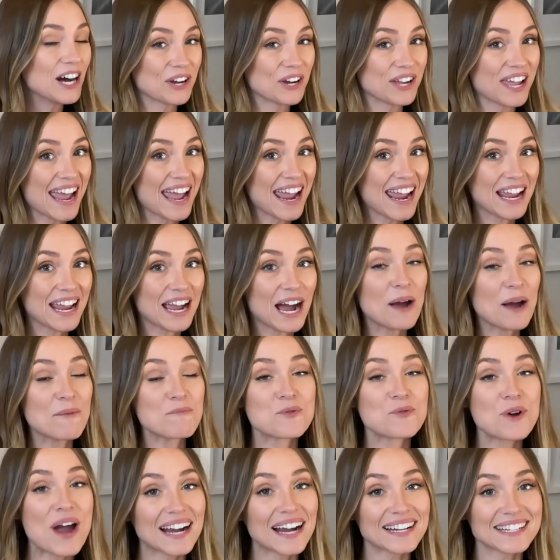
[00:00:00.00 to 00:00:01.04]
Okay,
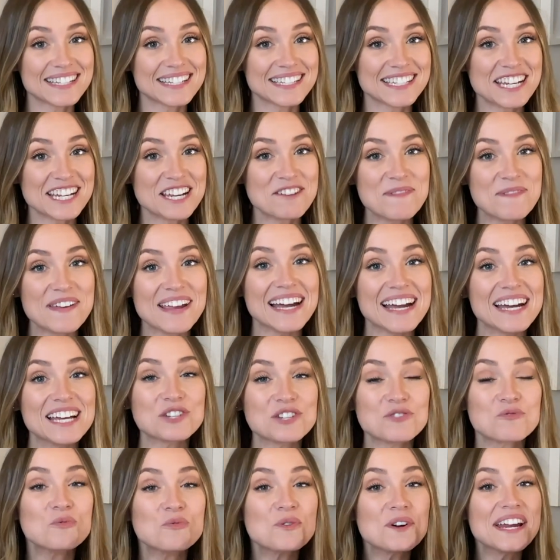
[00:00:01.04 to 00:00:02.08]
I'm practicing
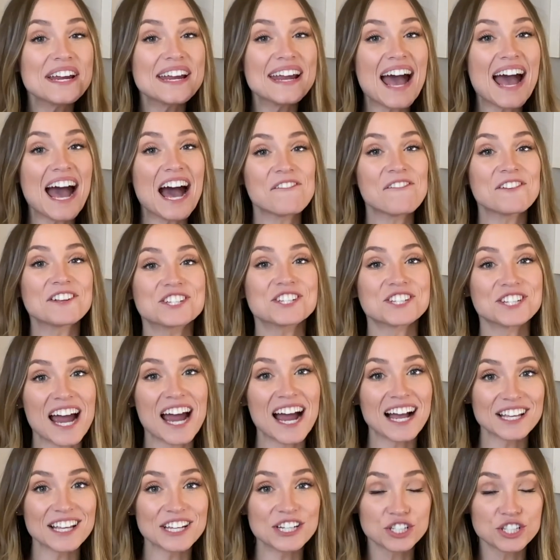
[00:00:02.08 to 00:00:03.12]
because we have a
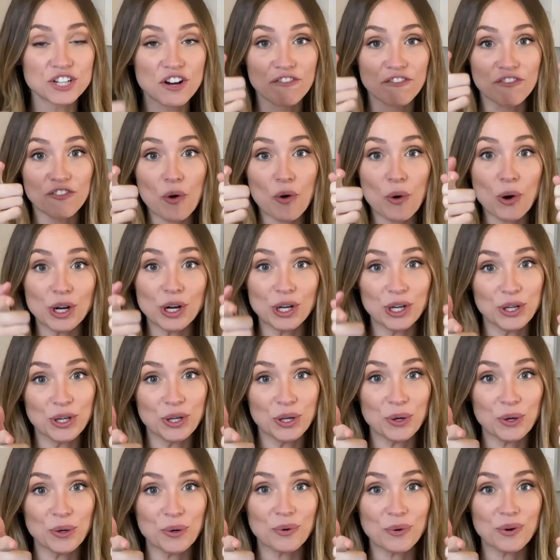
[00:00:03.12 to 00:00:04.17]
challenge for
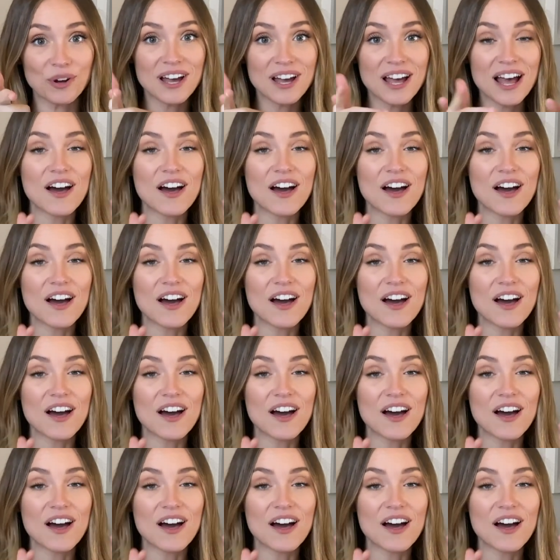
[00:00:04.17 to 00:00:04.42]
you.